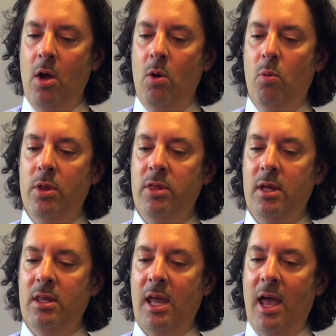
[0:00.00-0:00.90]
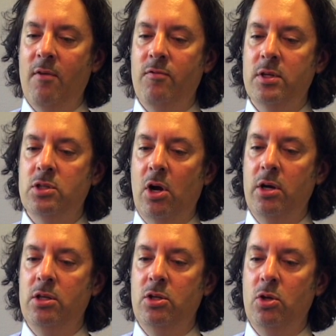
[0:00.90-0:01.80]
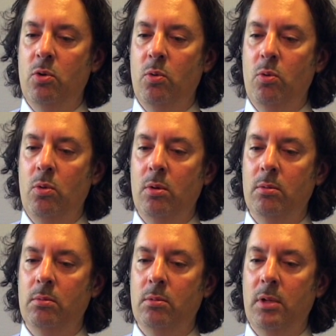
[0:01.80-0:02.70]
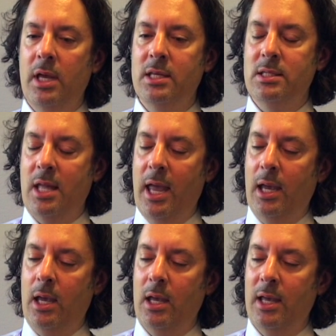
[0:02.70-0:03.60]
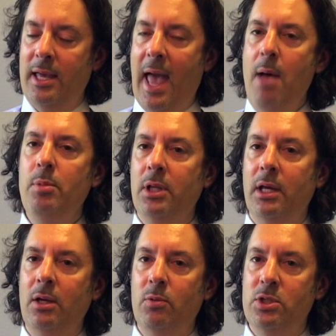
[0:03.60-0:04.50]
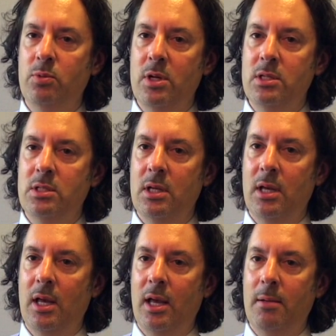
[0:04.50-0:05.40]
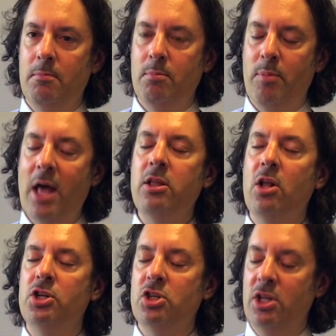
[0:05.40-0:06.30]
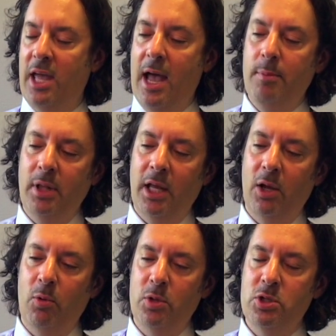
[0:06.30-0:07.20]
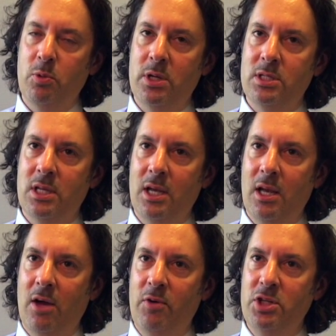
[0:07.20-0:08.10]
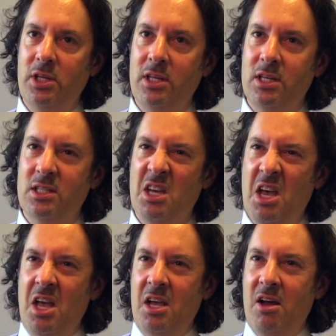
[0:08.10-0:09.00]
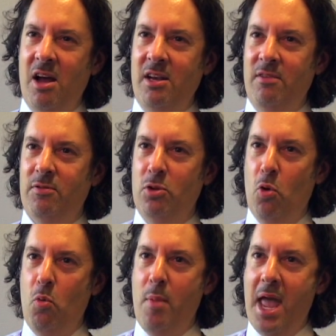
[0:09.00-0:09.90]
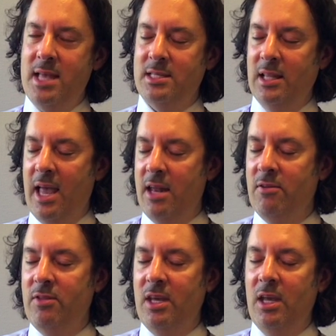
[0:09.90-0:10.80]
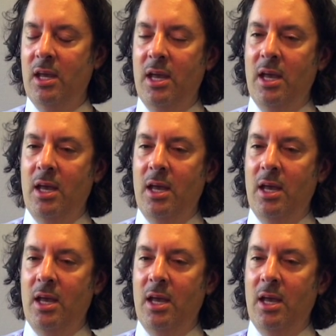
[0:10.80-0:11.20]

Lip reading: One thing they have started to do is take gambling, which was pathological gambling, which was originally in this kind of no man's land of the